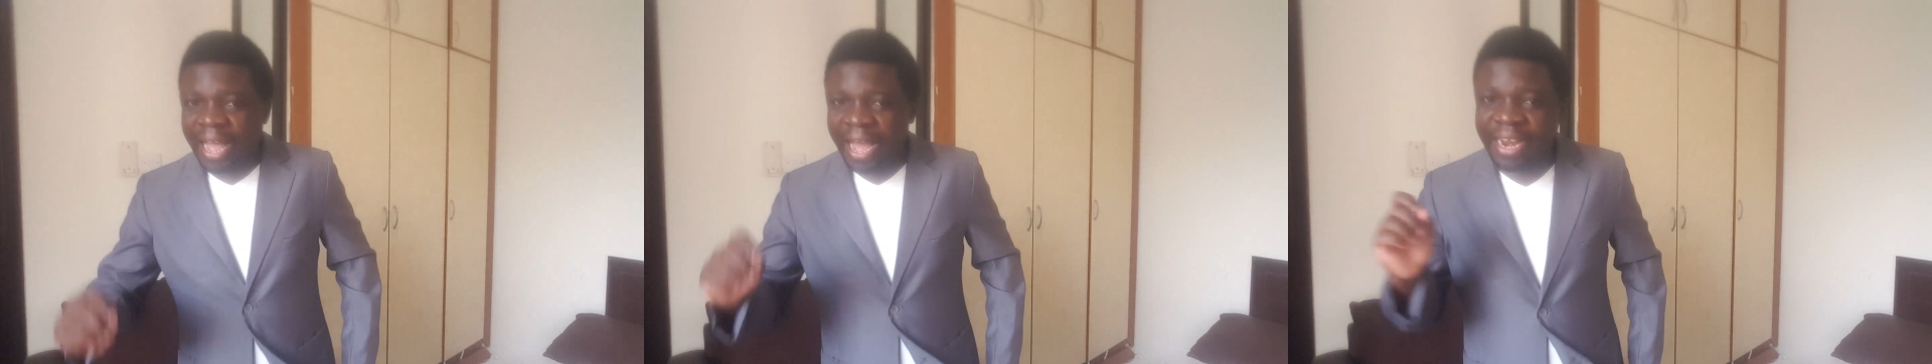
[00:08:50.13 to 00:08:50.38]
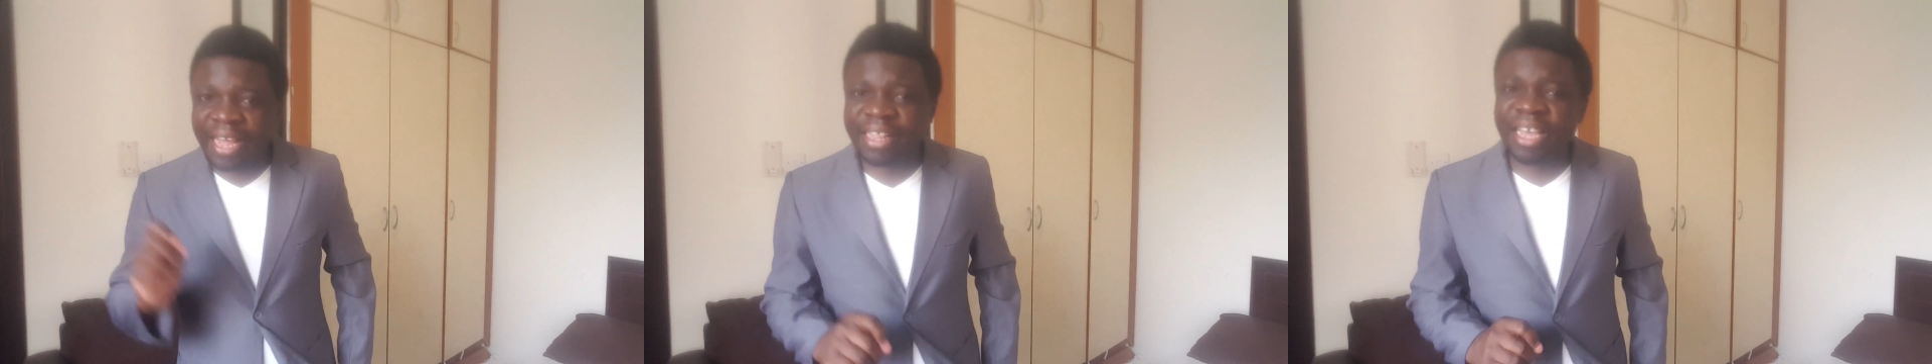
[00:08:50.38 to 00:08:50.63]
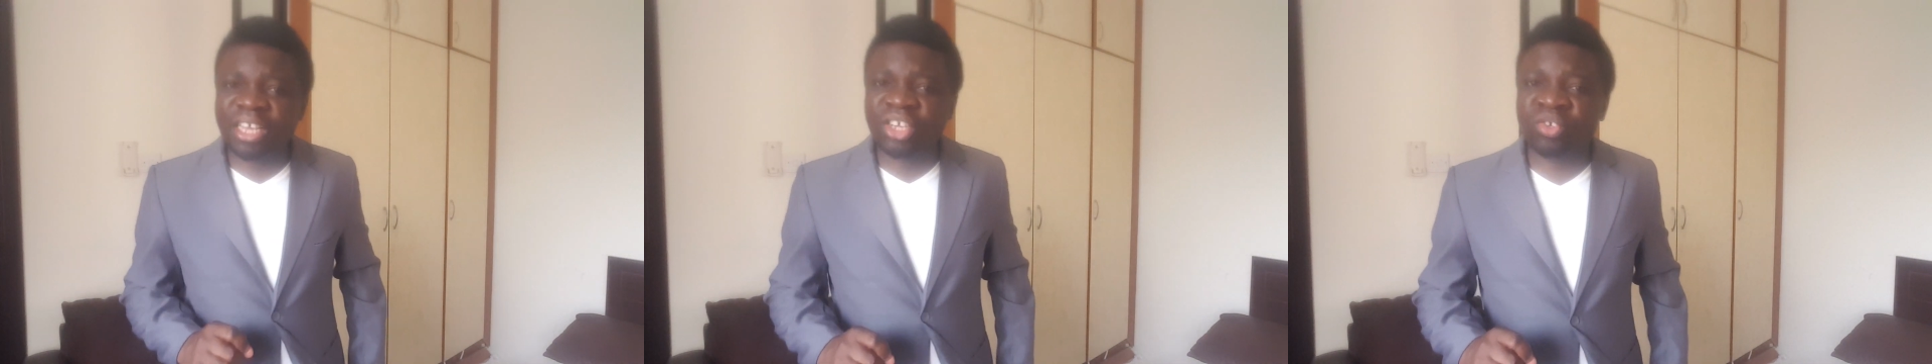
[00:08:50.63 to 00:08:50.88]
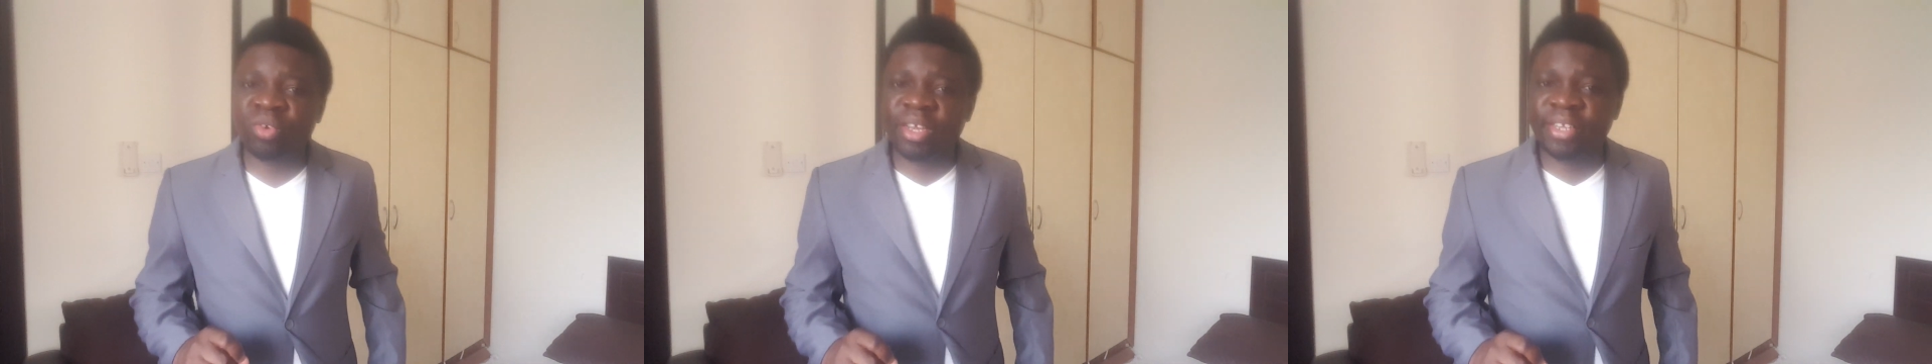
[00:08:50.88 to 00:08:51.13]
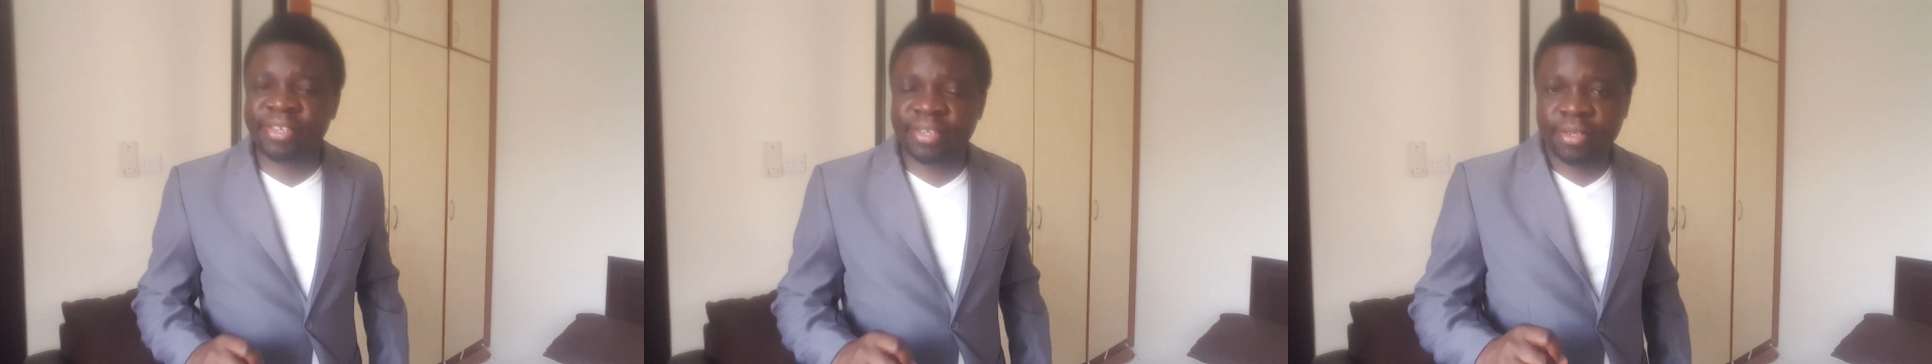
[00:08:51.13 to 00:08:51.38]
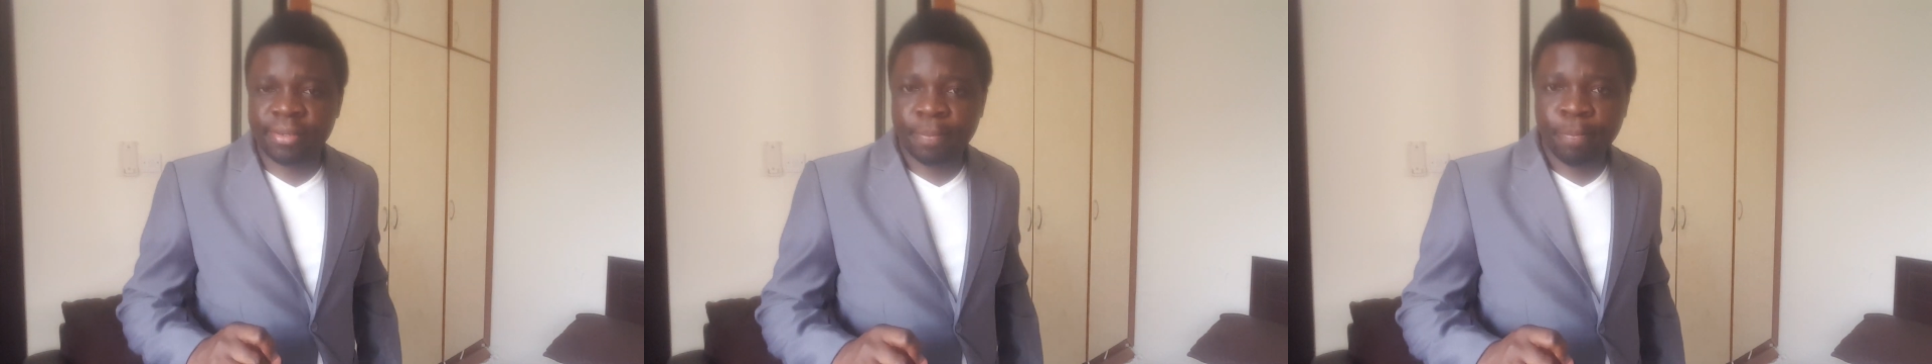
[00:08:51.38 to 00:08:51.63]
Another issue
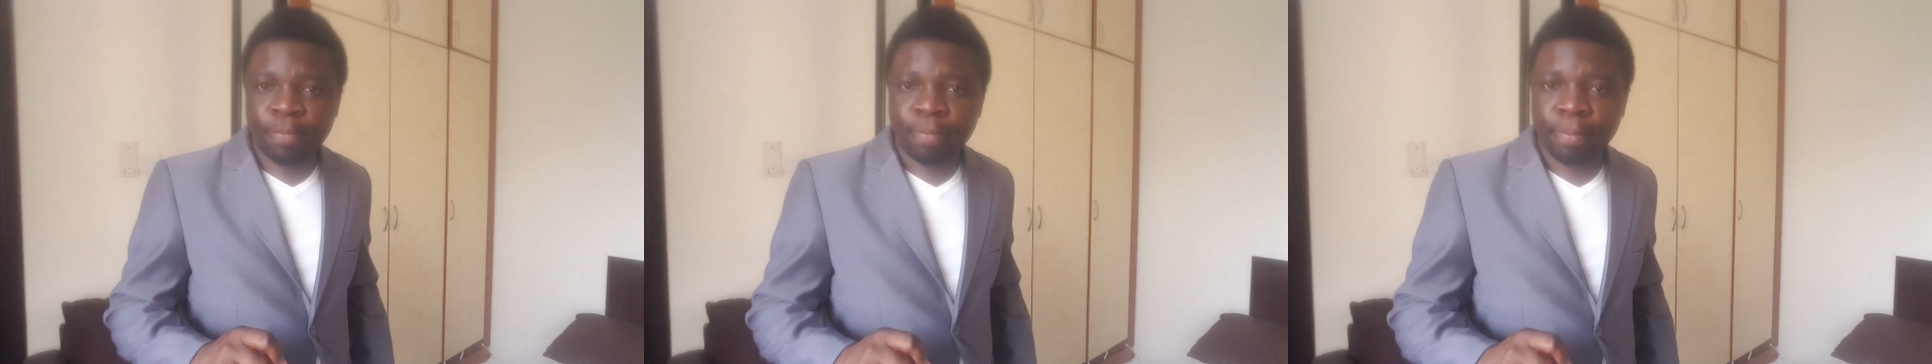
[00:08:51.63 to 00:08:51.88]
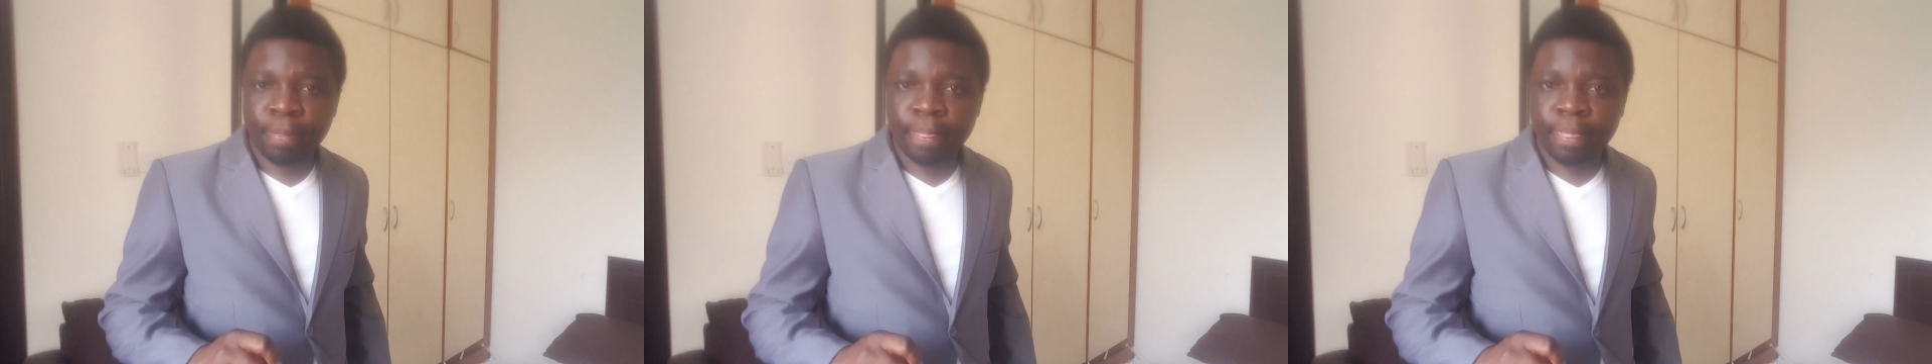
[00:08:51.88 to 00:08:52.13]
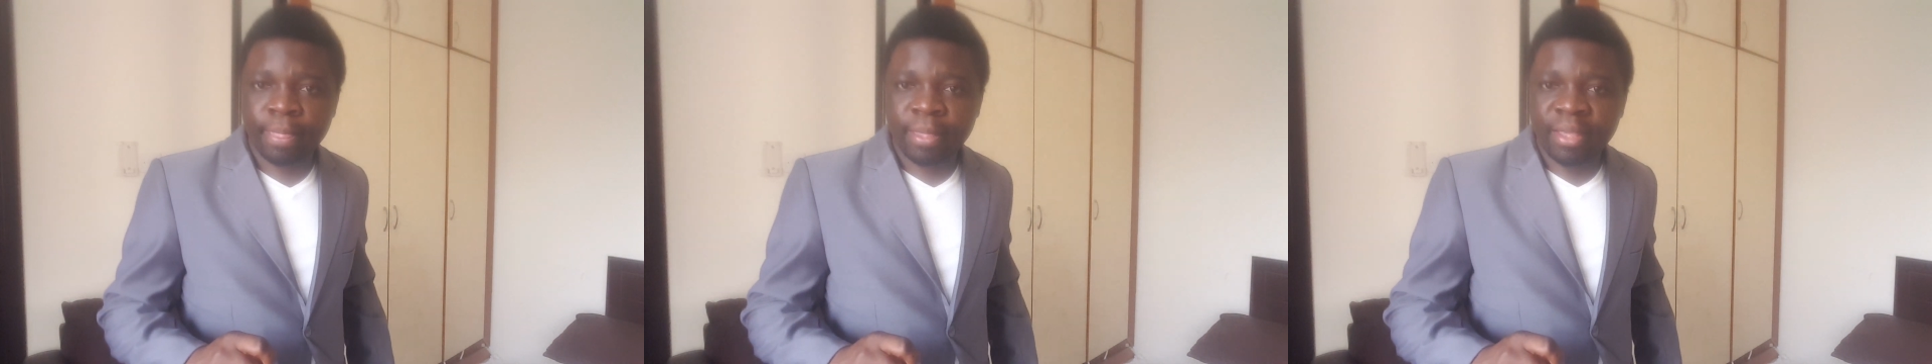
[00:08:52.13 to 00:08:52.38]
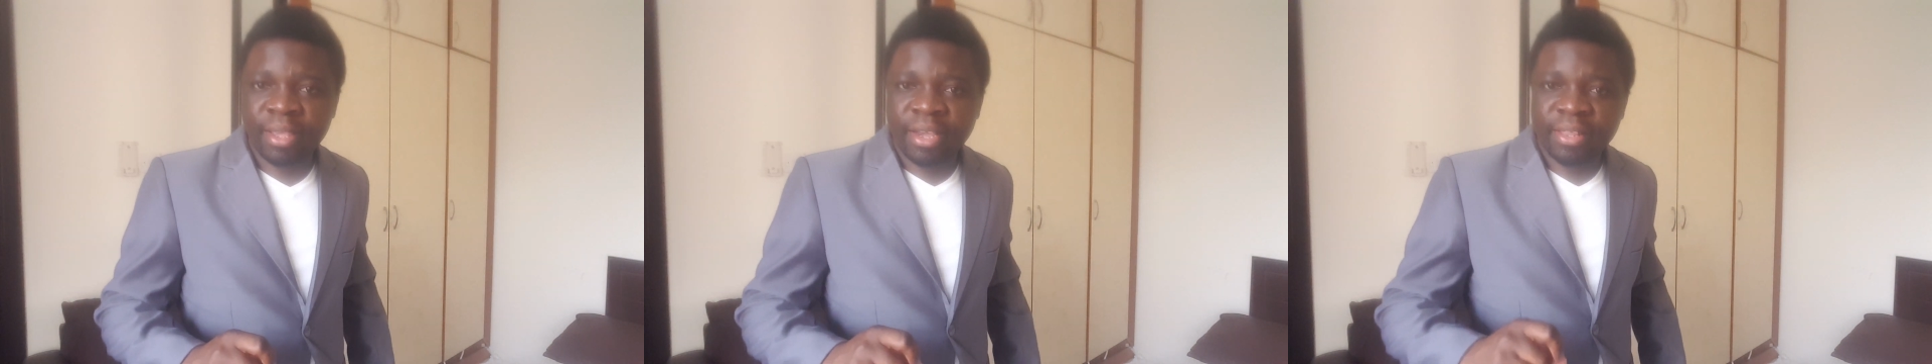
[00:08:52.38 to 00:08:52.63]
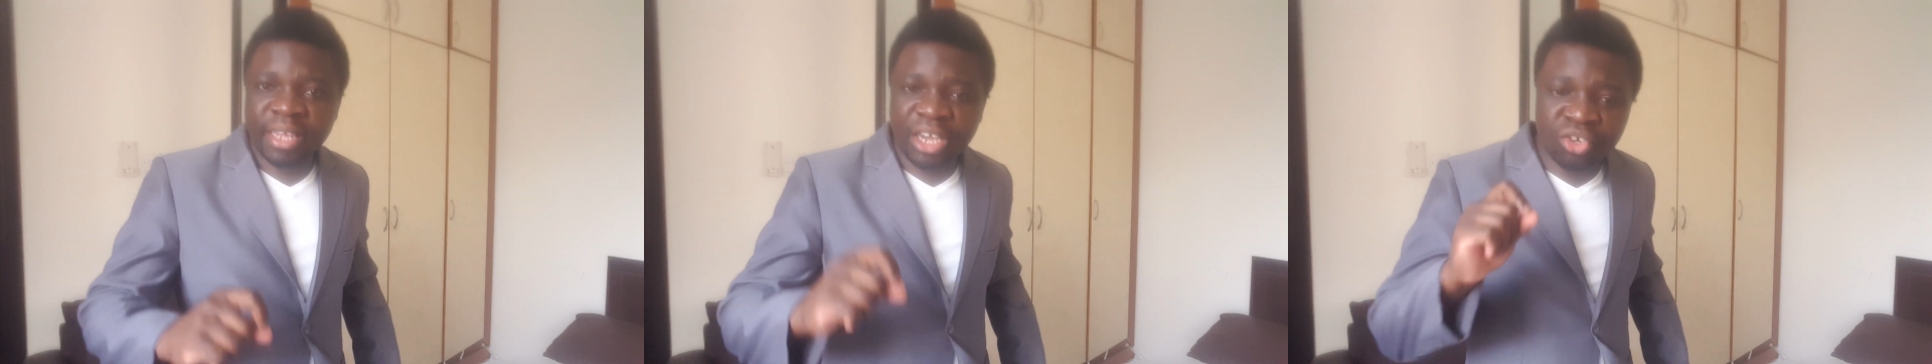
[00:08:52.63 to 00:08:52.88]
is the